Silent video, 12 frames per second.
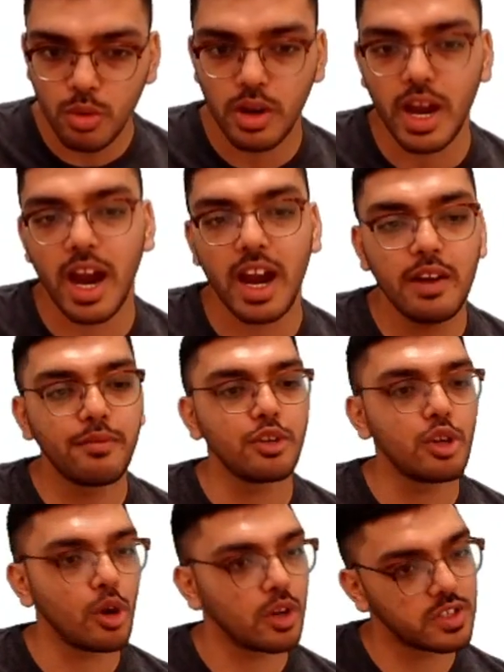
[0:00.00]
and for
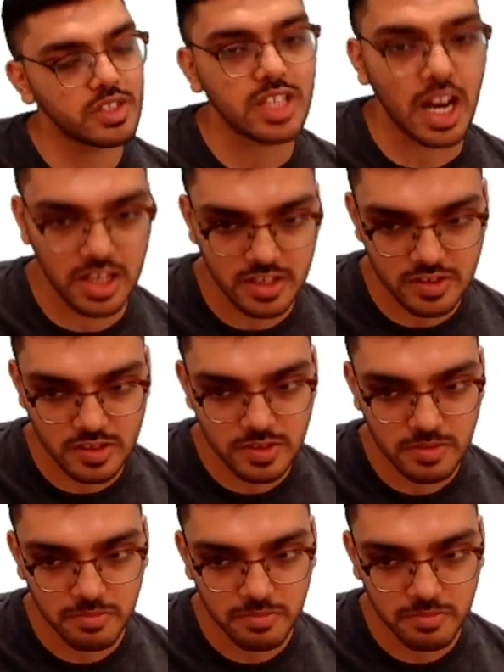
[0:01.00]
your studies.